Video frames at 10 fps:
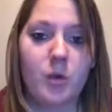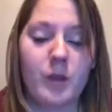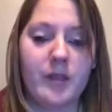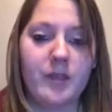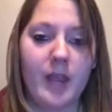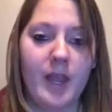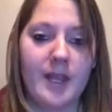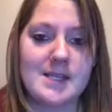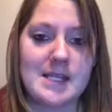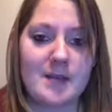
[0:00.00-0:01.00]
with
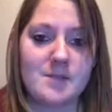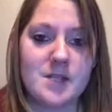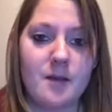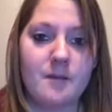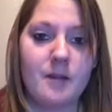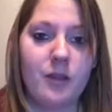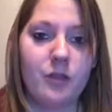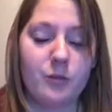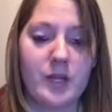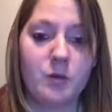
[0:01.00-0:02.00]
a Samsung
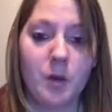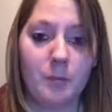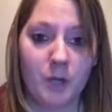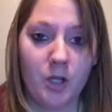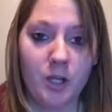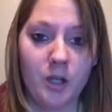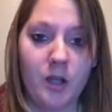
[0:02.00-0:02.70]
3 Chromebook.